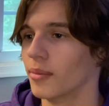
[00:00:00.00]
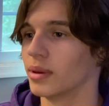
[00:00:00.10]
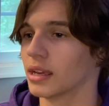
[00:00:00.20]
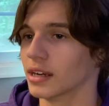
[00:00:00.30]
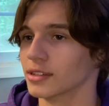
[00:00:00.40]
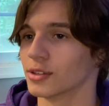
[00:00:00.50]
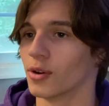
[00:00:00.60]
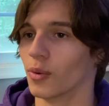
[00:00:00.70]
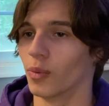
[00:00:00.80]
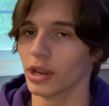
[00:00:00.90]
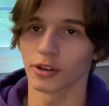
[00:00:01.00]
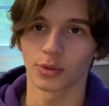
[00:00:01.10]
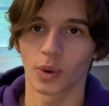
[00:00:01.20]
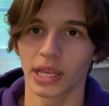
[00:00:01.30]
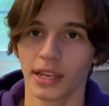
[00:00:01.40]
because We are
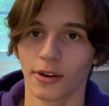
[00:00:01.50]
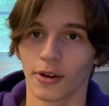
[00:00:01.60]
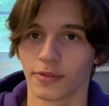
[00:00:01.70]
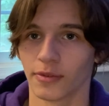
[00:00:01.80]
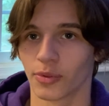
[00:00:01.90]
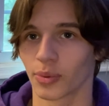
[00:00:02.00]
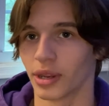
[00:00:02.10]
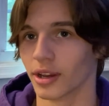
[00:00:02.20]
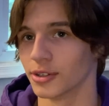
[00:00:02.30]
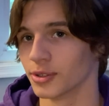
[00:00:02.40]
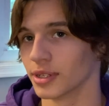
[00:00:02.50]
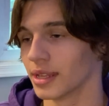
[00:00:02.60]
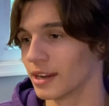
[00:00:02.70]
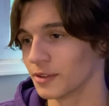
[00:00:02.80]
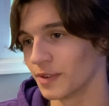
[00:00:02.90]
28 off of 300, and
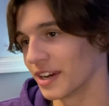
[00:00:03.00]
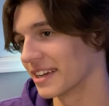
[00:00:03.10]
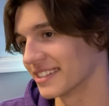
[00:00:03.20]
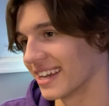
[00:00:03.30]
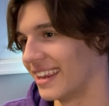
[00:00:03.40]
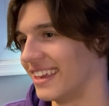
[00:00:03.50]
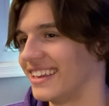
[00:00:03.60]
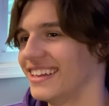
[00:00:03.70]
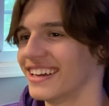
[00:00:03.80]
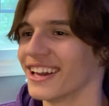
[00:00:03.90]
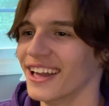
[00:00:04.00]
that is very exciting.